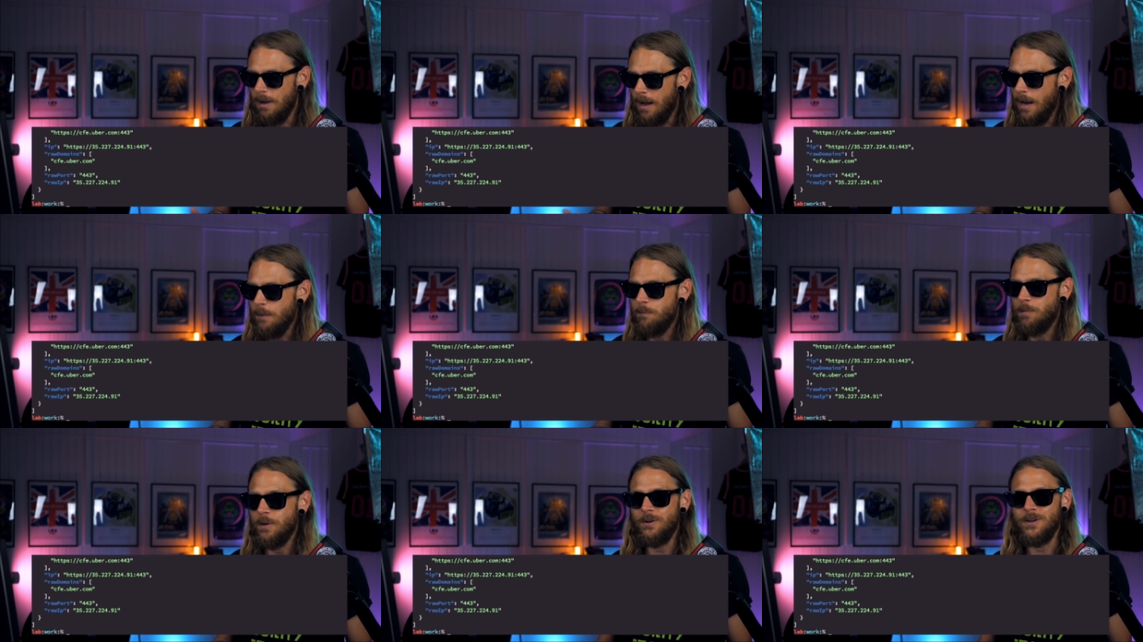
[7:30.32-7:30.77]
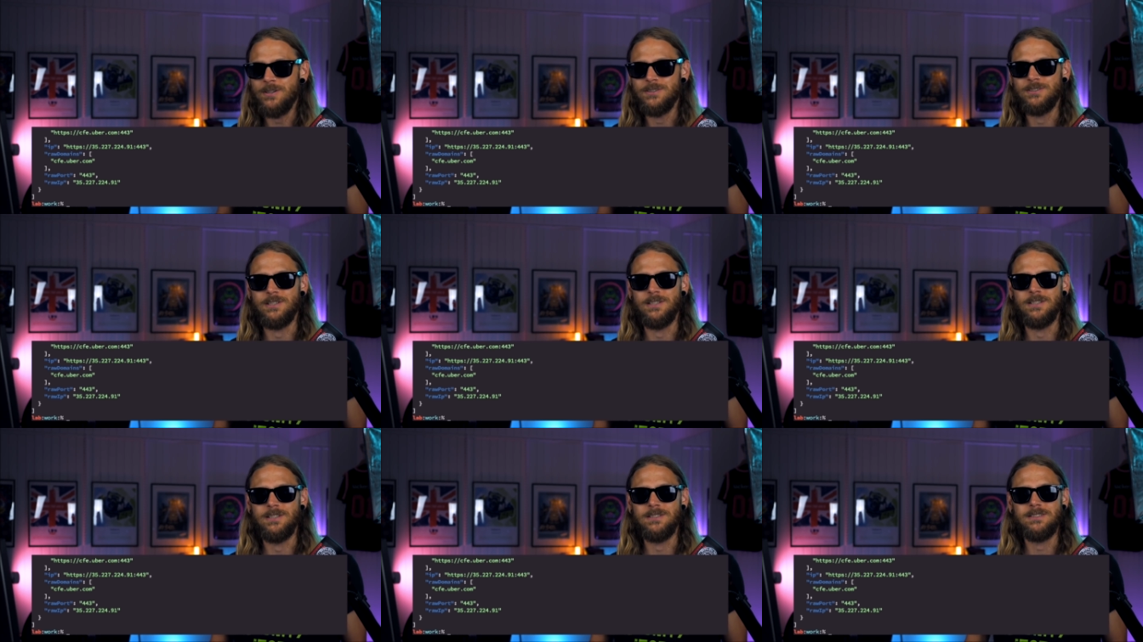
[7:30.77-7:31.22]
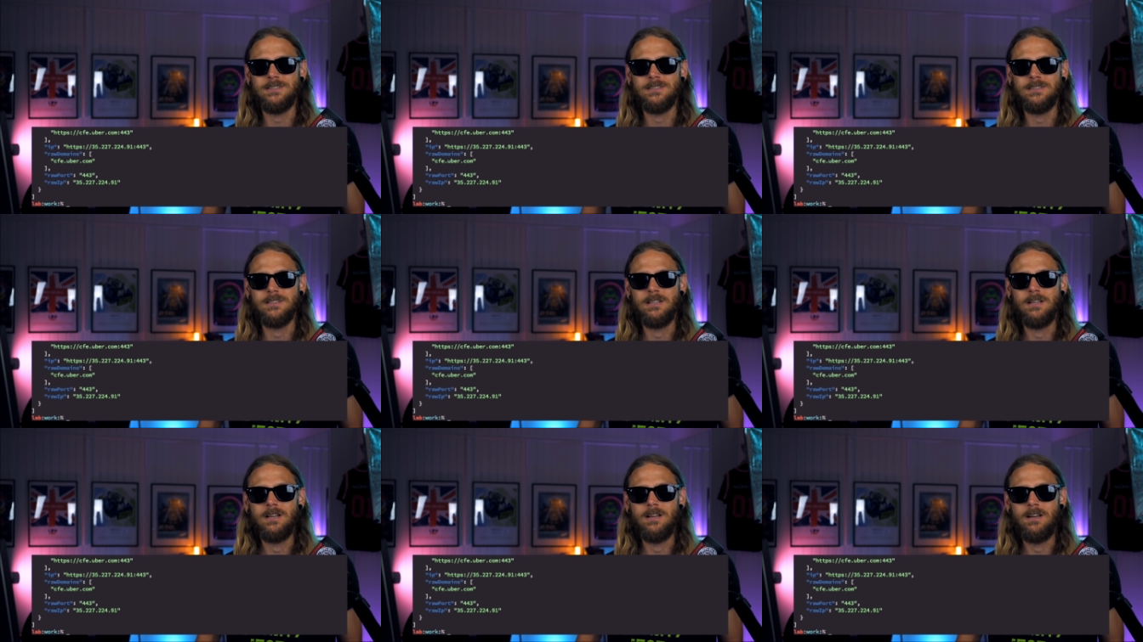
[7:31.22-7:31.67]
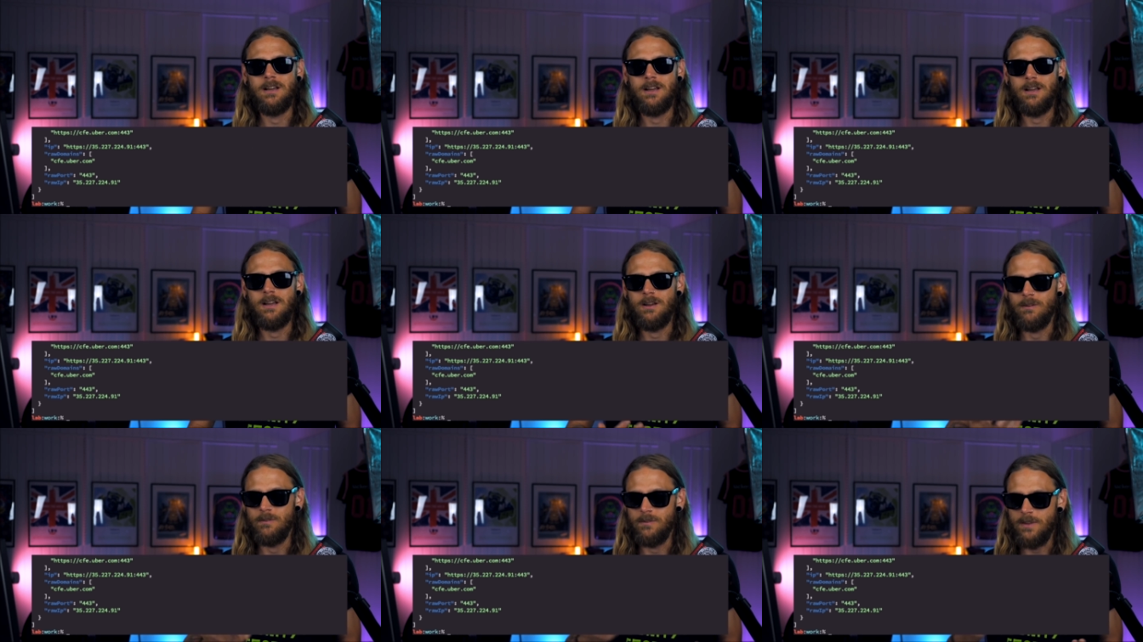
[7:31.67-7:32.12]
IP addresses
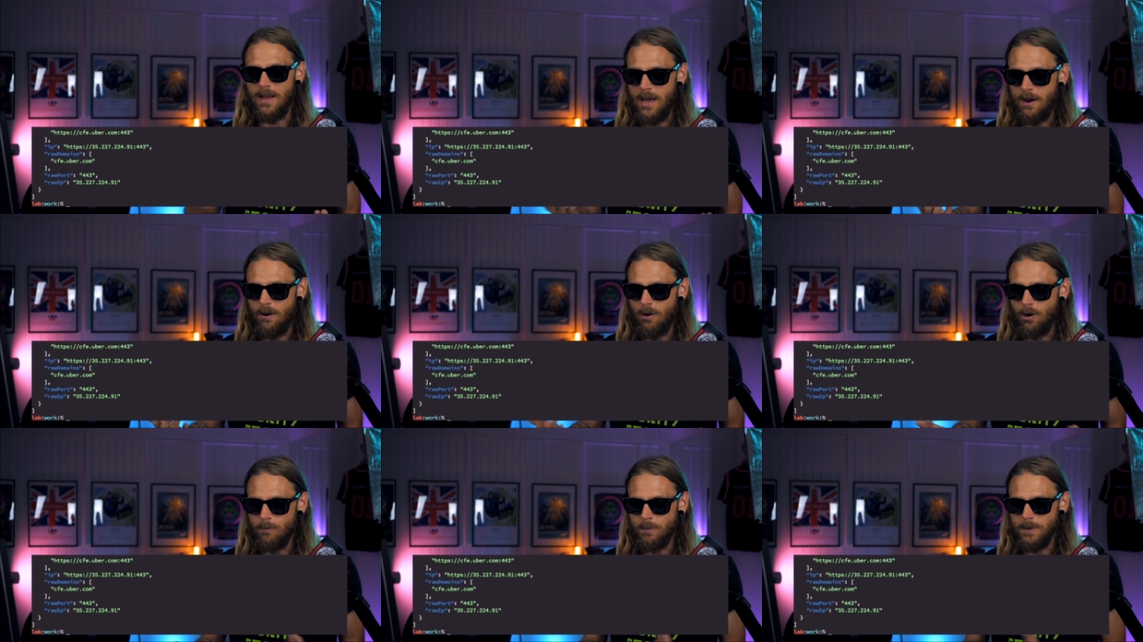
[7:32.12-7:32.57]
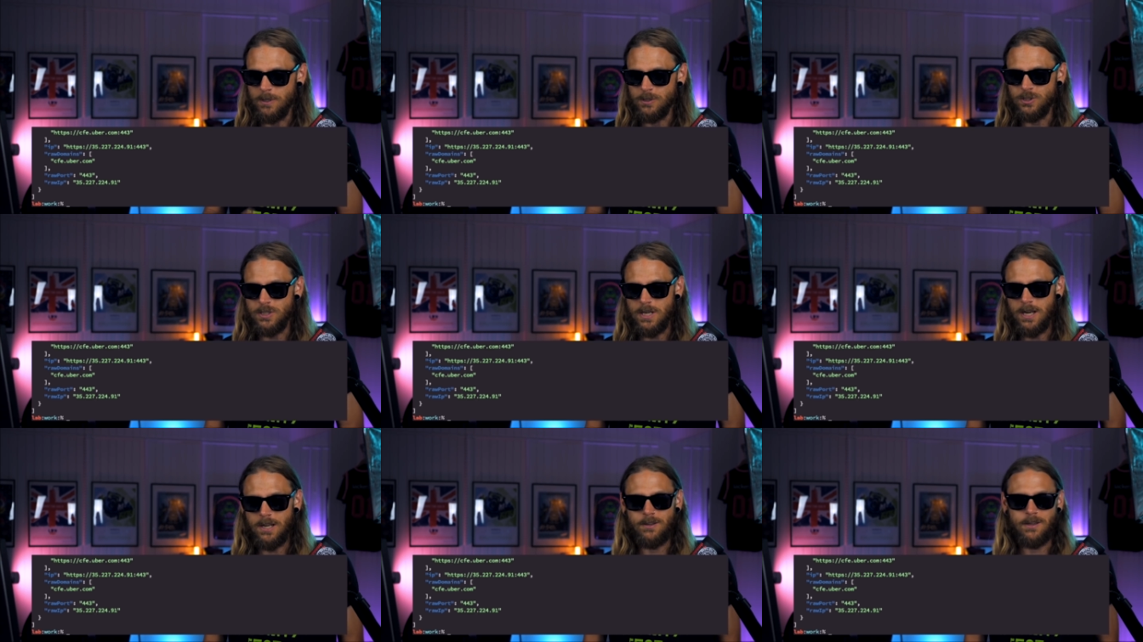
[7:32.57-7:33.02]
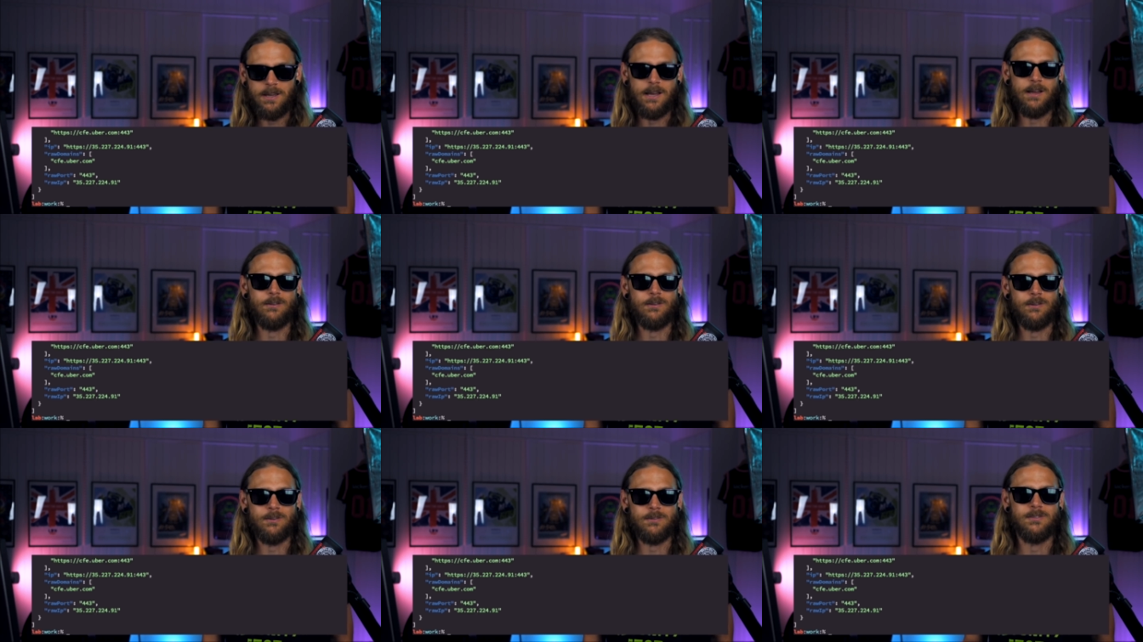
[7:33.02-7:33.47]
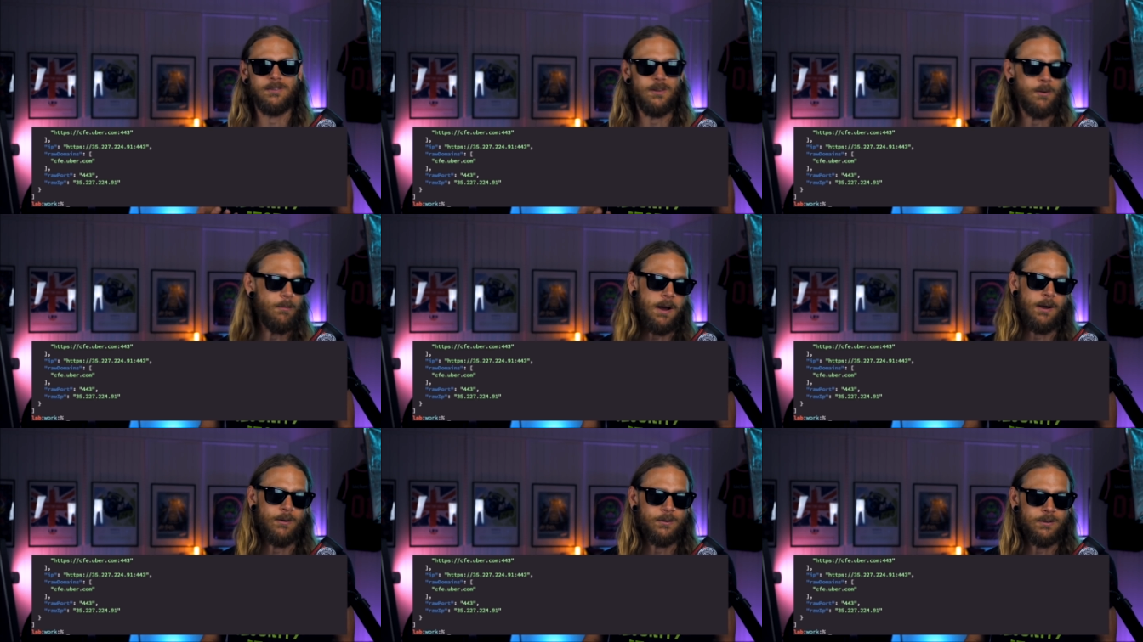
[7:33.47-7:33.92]
that are being checked against
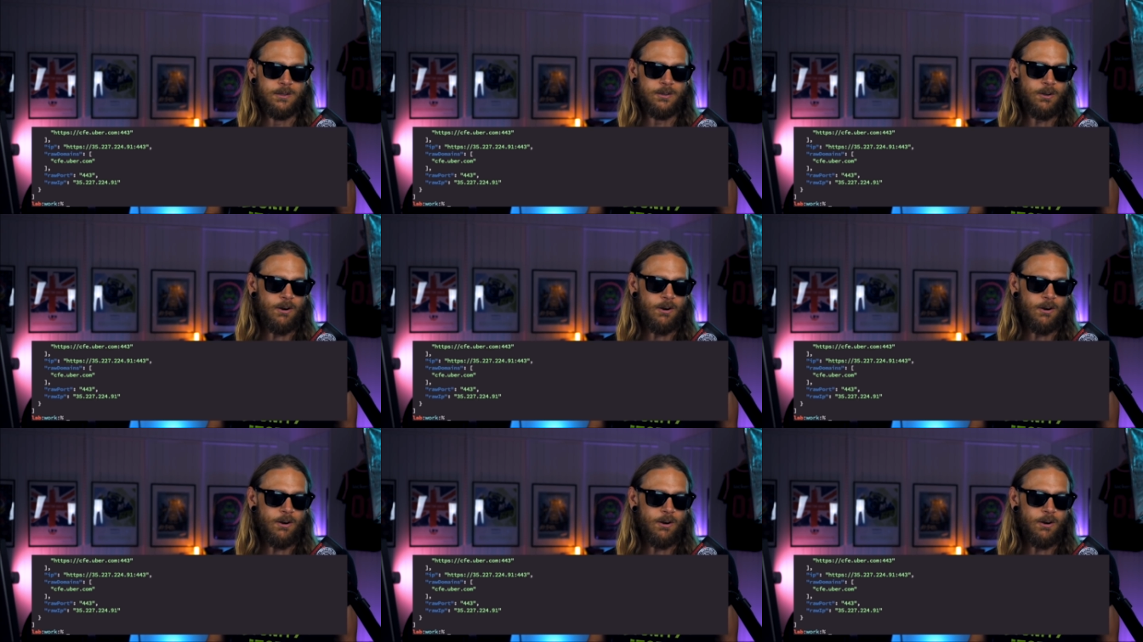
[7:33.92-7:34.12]
the bounty